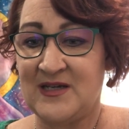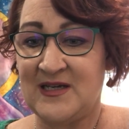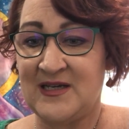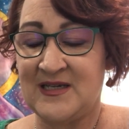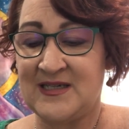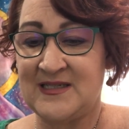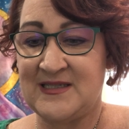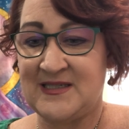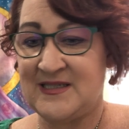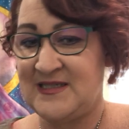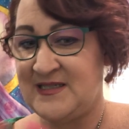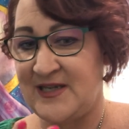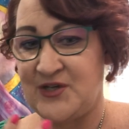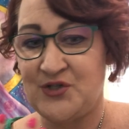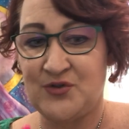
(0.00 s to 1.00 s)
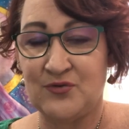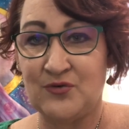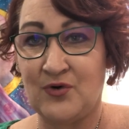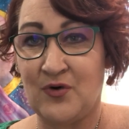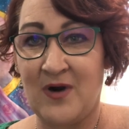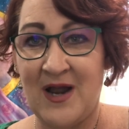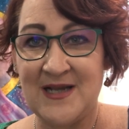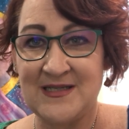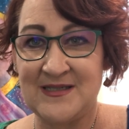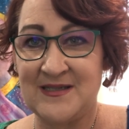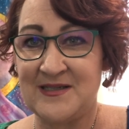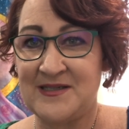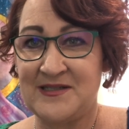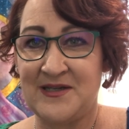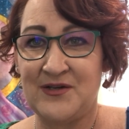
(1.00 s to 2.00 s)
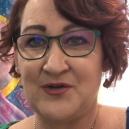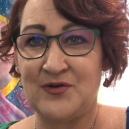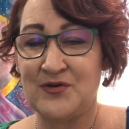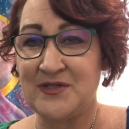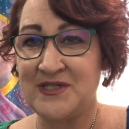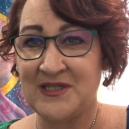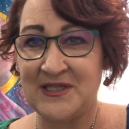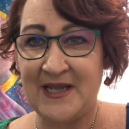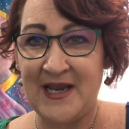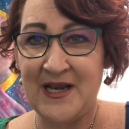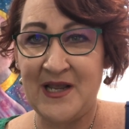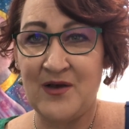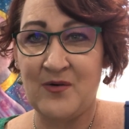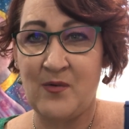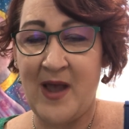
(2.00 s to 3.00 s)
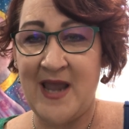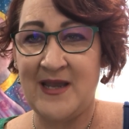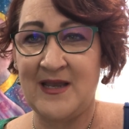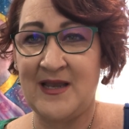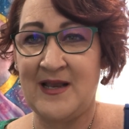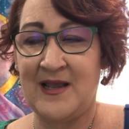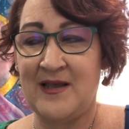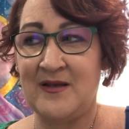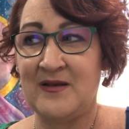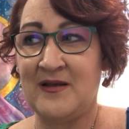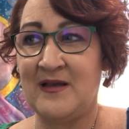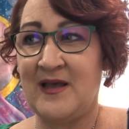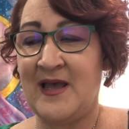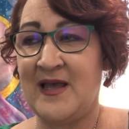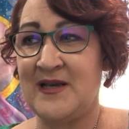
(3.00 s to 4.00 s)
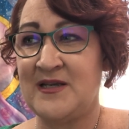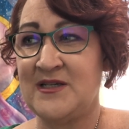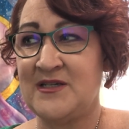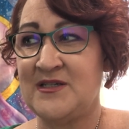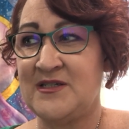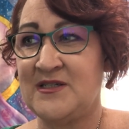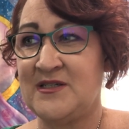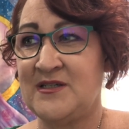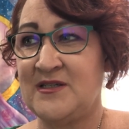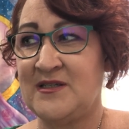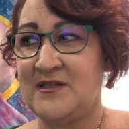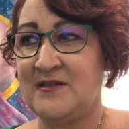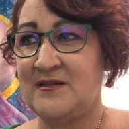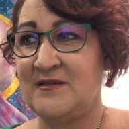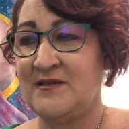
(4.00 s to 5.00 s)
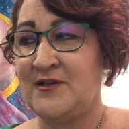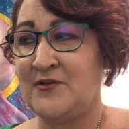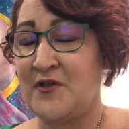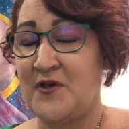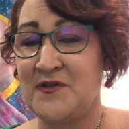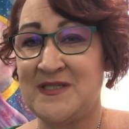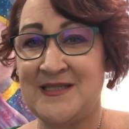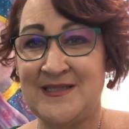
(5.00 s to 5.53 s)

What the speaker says: existential crisis and Kundalini awakening and those